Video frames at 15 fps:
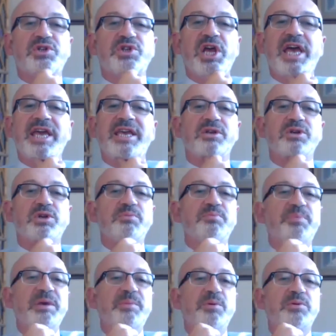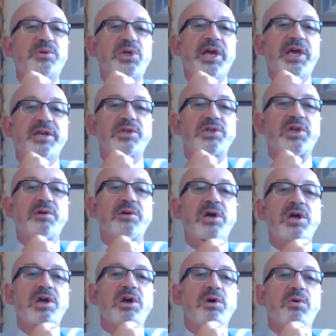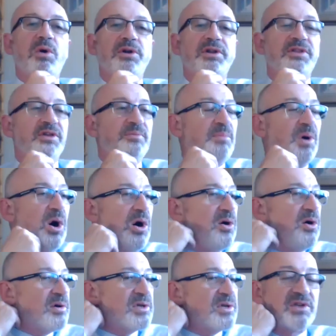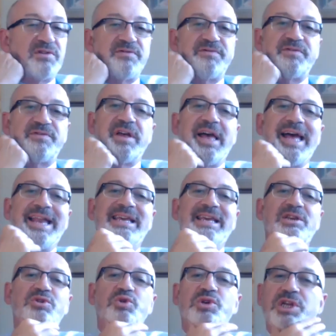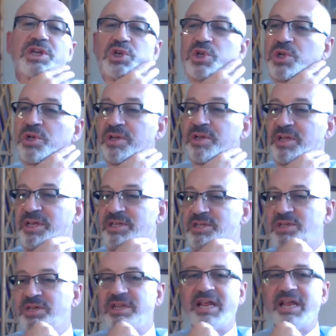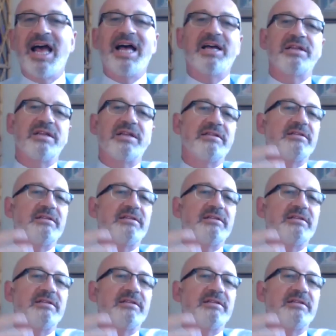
change and people change. So one of the marks of any tradition is that it ha-